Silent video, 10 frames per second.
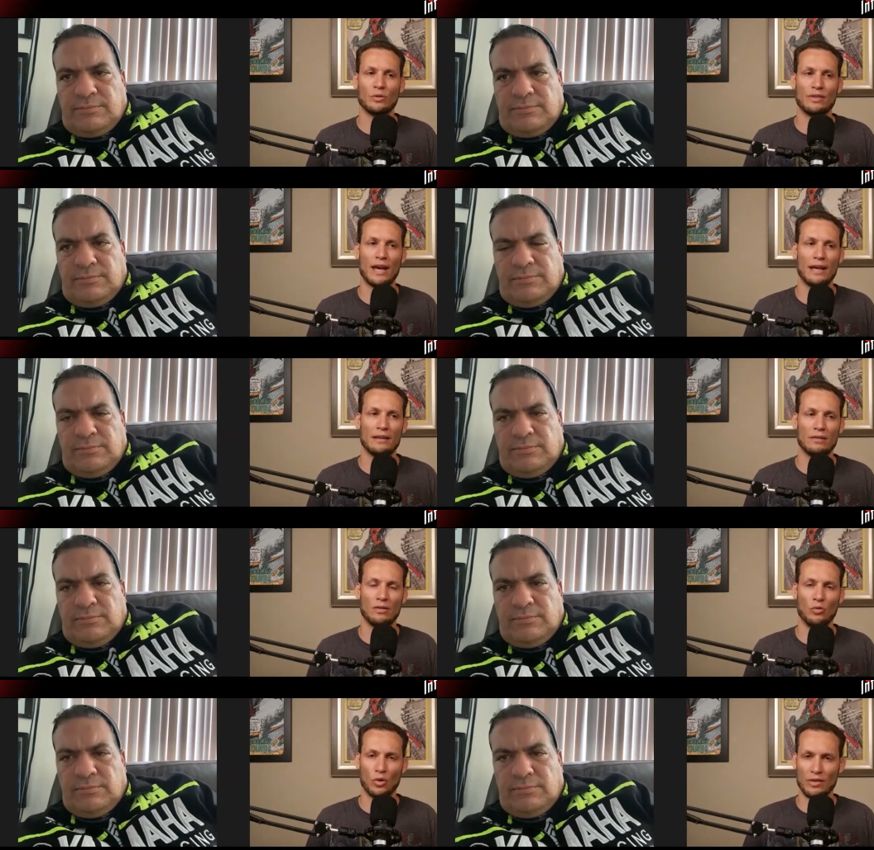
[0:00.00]
Speaker 1: with that,
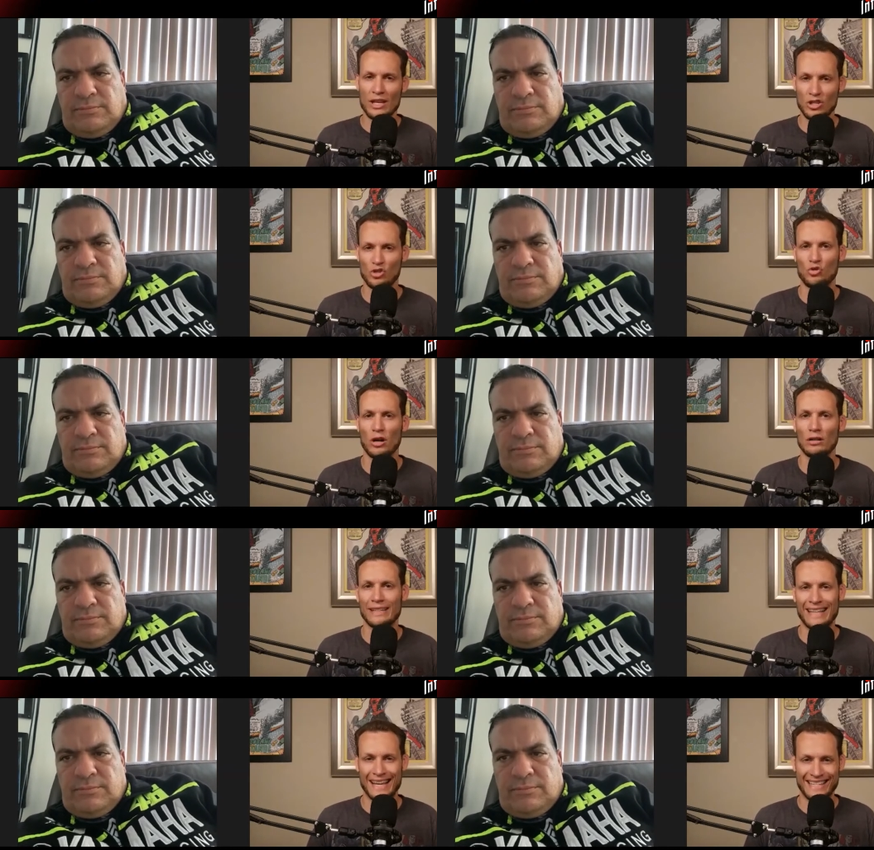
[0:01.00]
were they
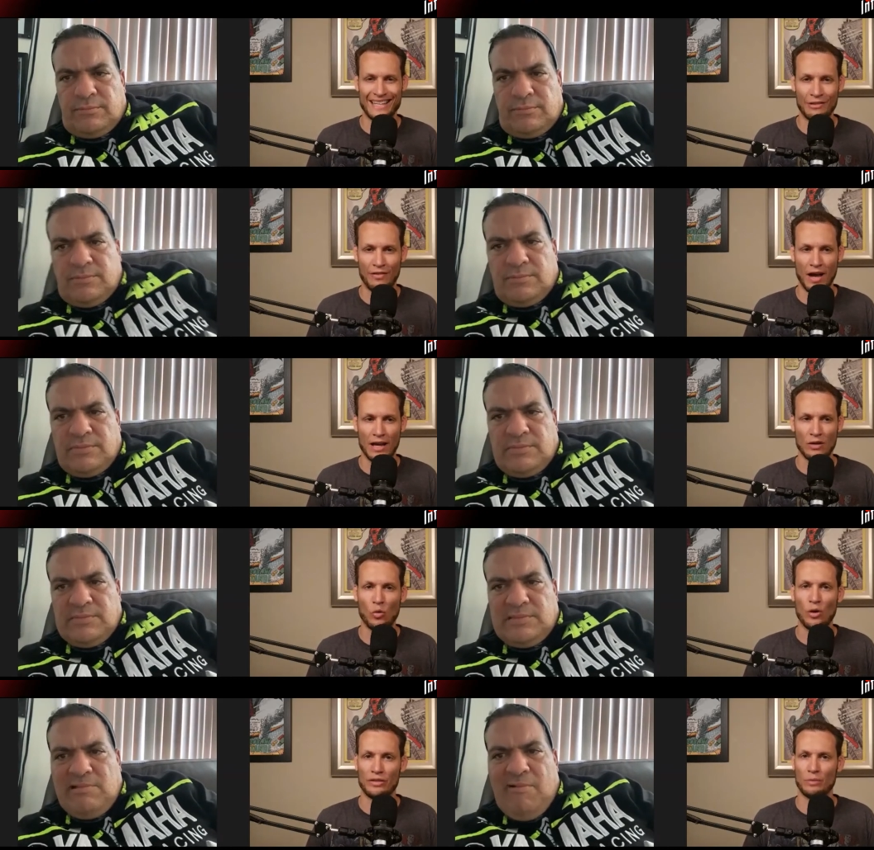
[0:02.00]
struggling identifying
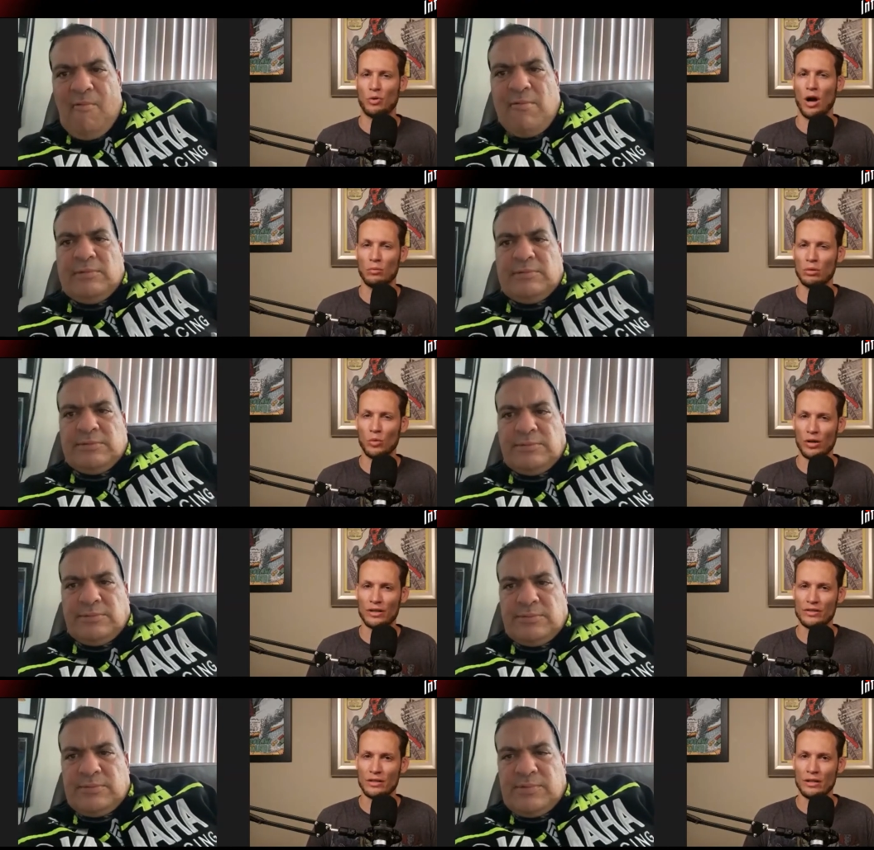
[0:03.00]
what the problem
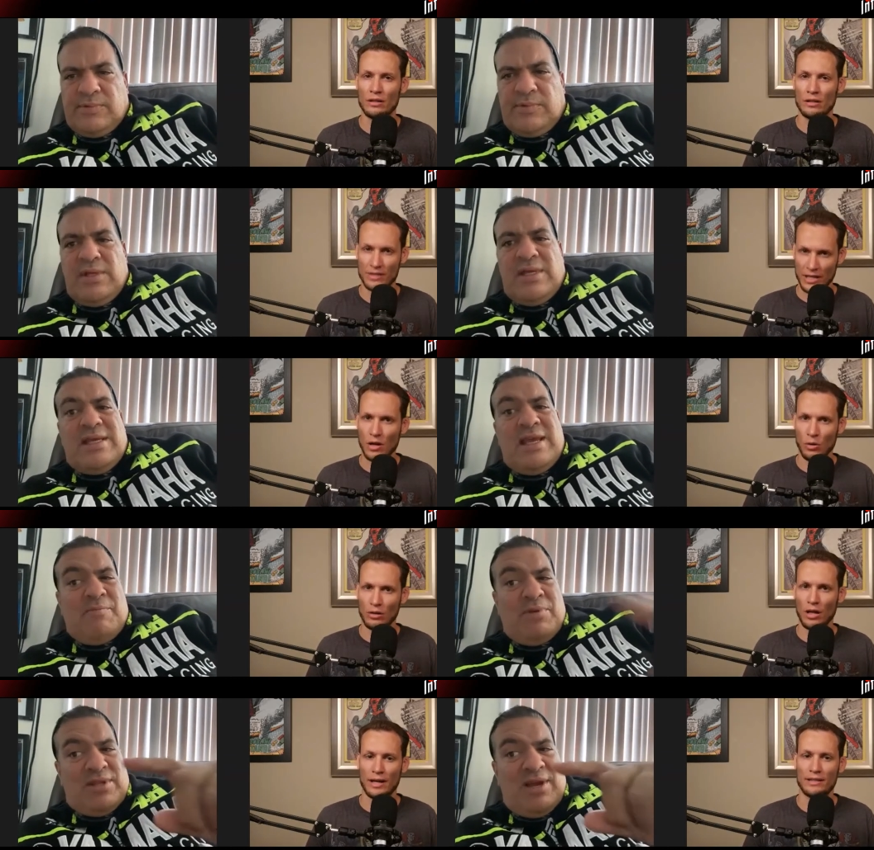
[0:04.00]
was? Because I know
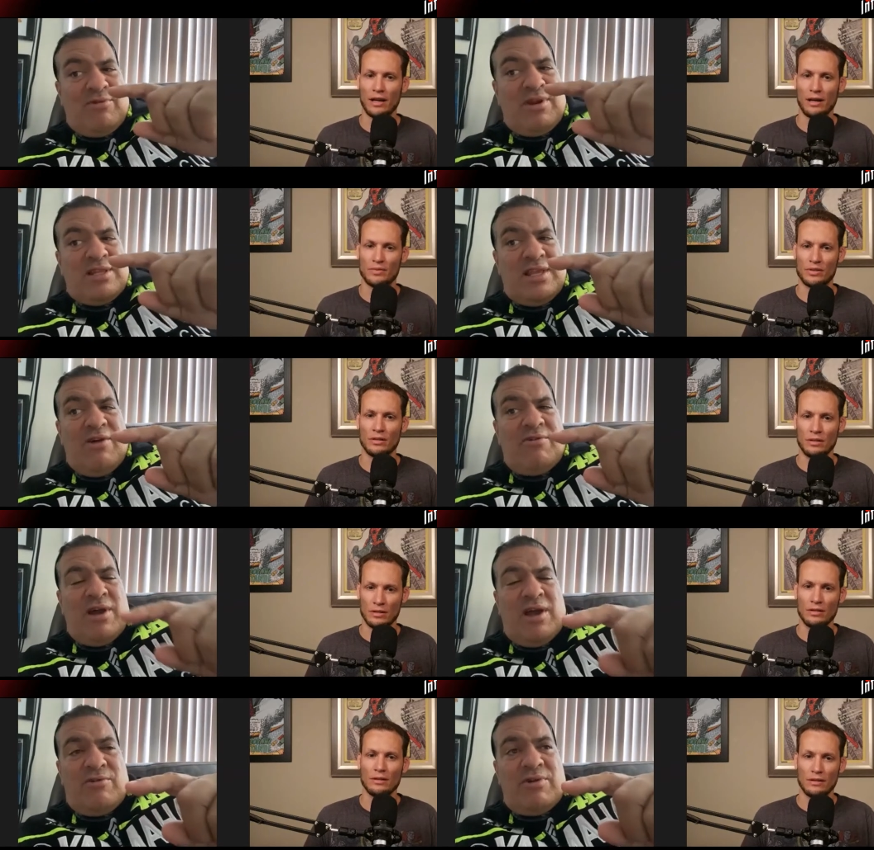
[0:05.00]
yeah, but I'm gonna
Speaker 2: tell.
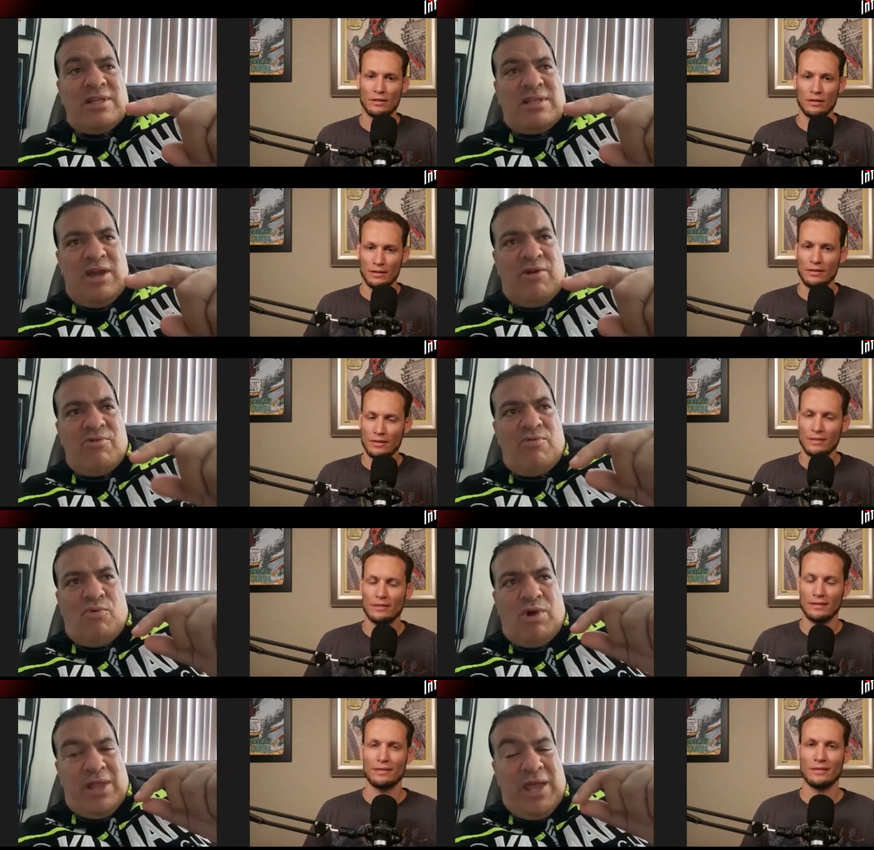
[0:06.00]
I'm gonna tell you
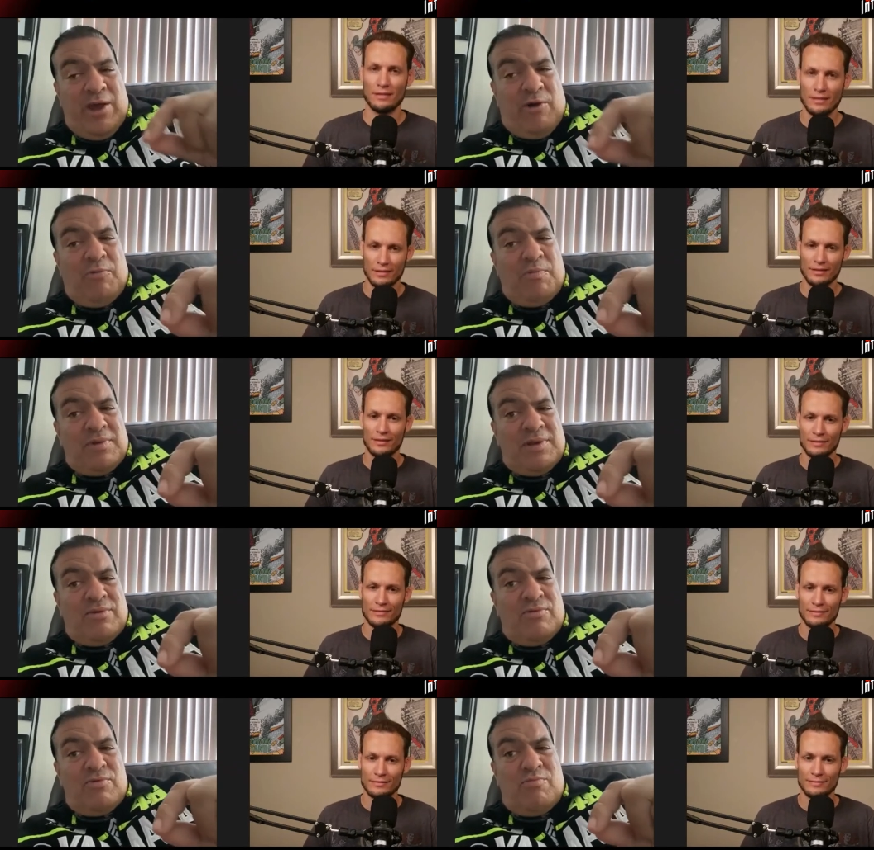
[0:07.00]
what helped me.
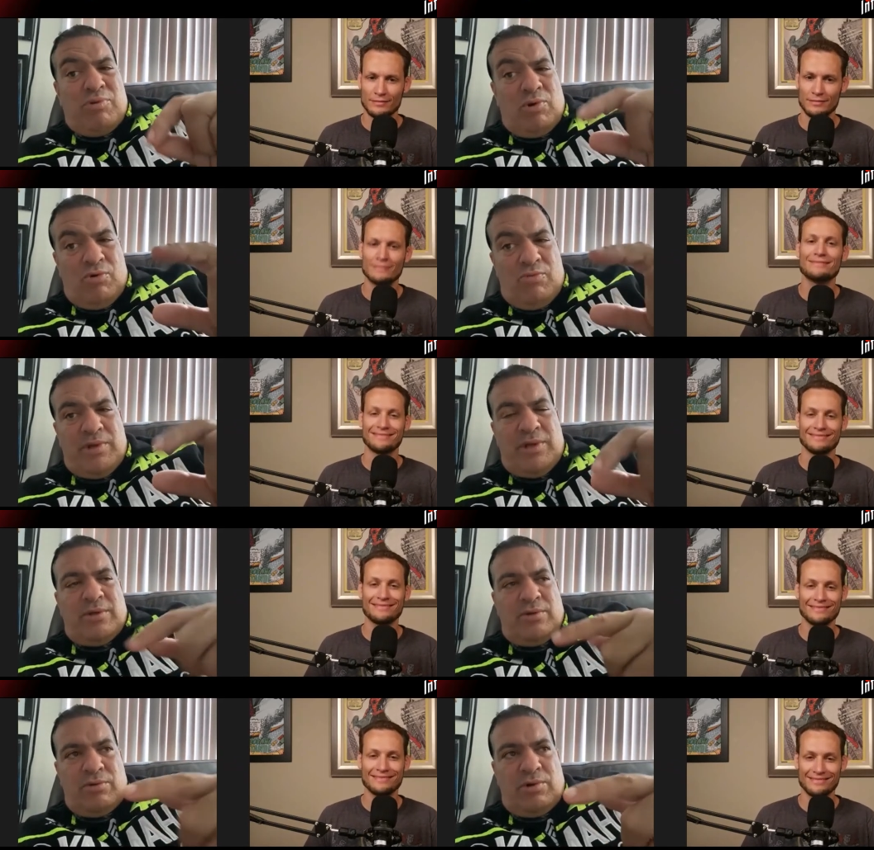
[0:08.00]
will blow me.
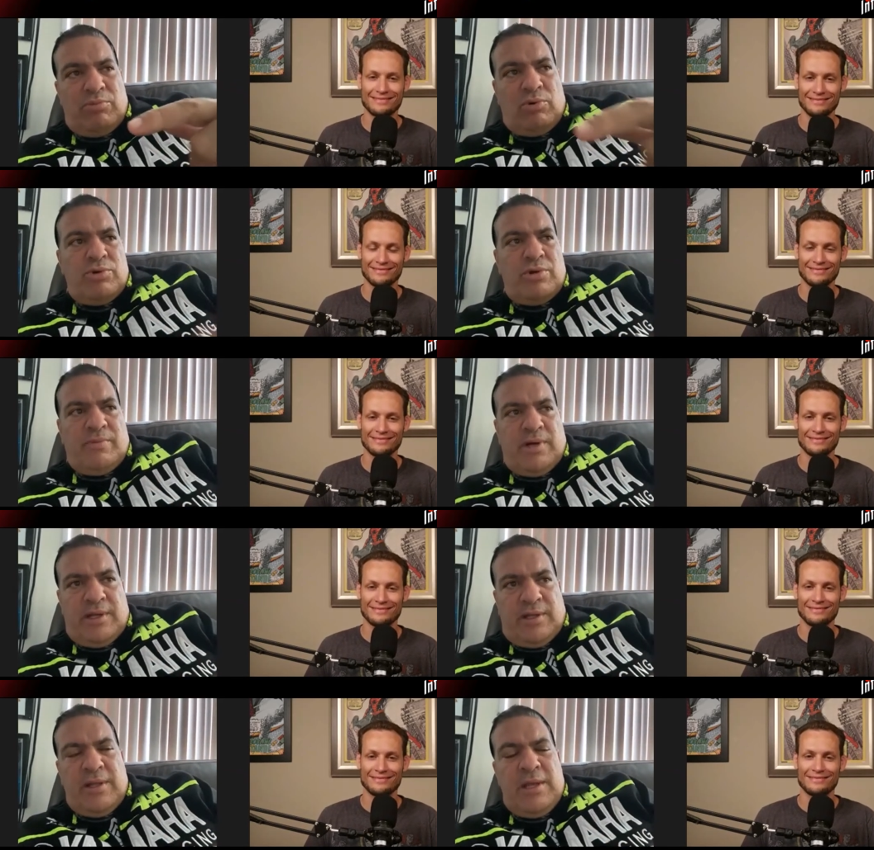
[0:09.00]
You're gonna blow your
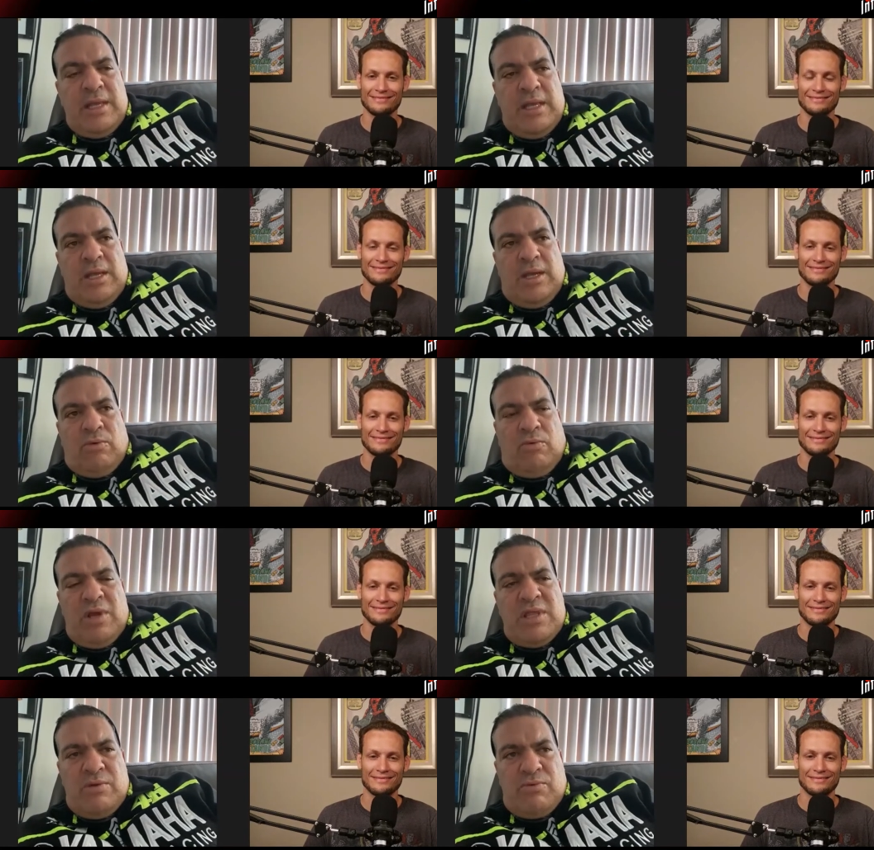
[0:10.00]
mind.
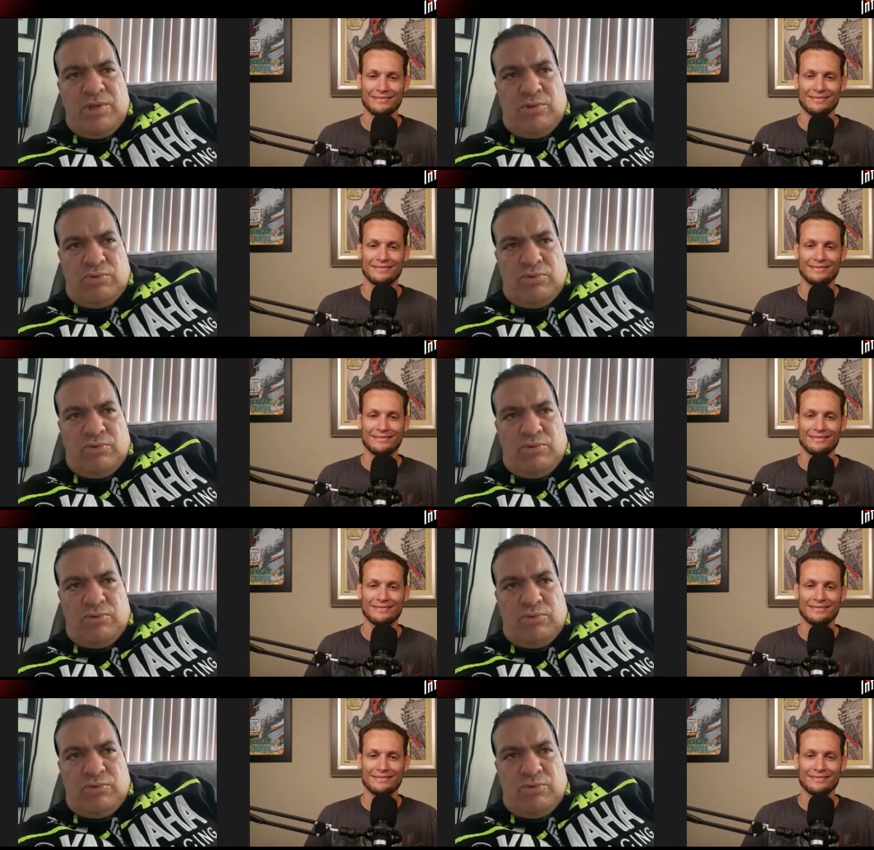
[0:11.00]
When they went to